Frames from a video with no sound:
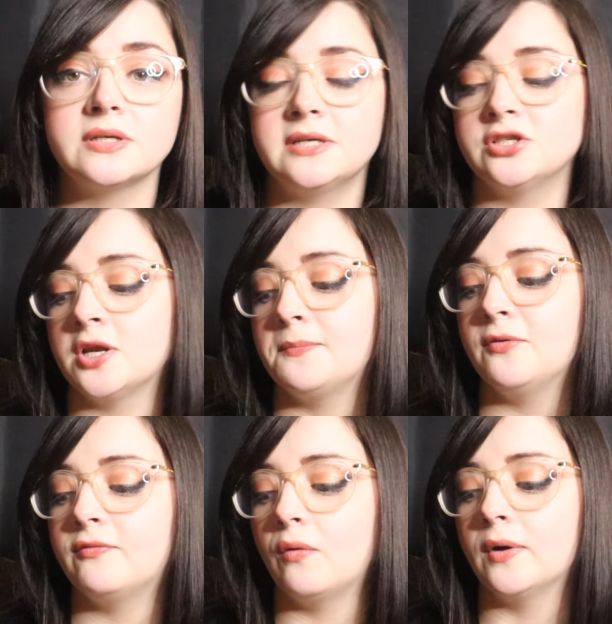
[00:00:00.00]
your decision to
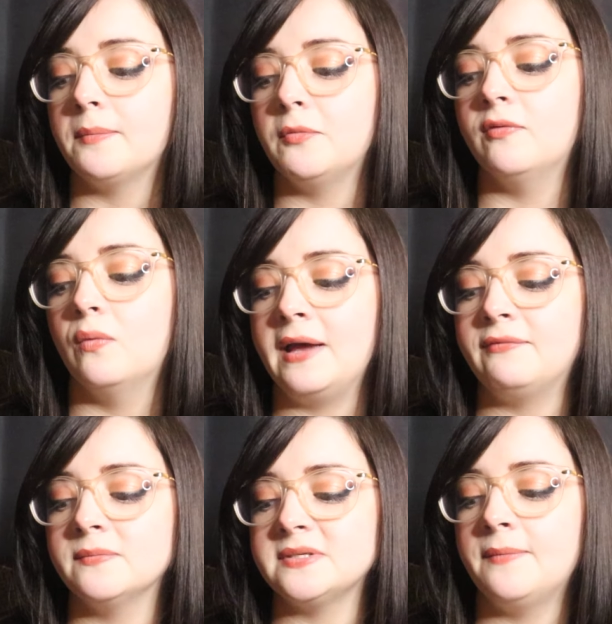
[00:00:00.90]
move forward and move away
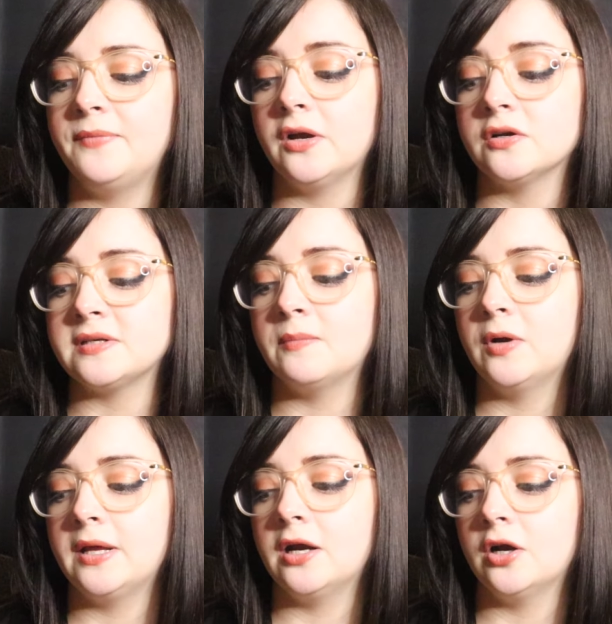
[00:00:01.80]
from something or
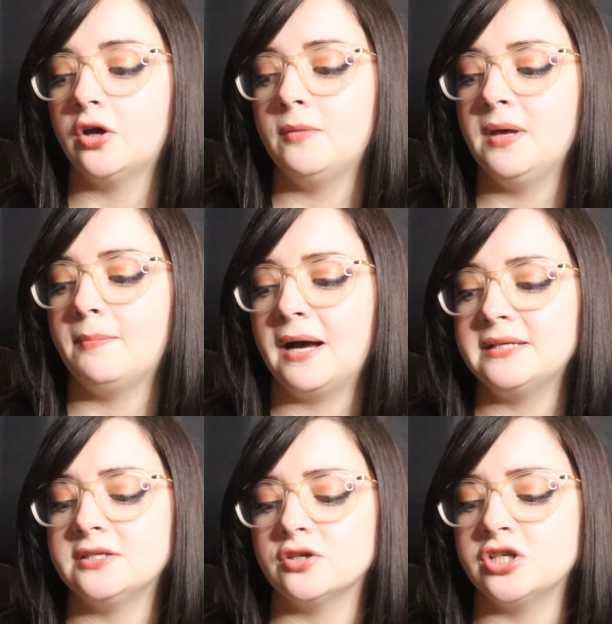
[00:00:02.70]
someone here. Could be a
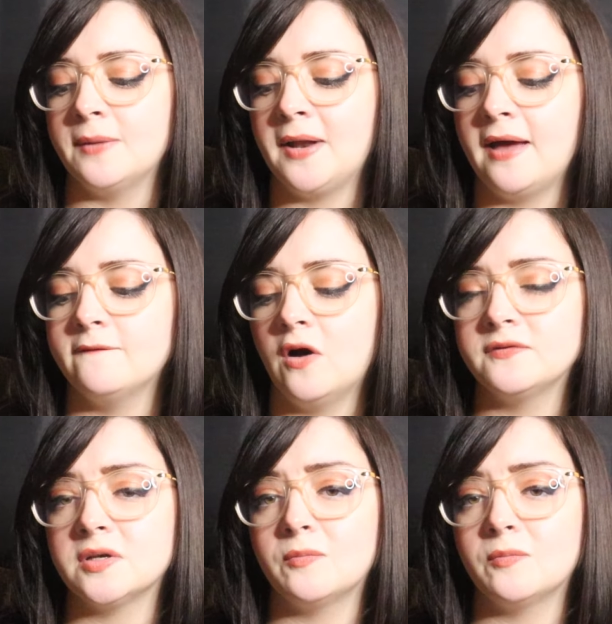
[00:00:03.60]
Pisces or Gemini involved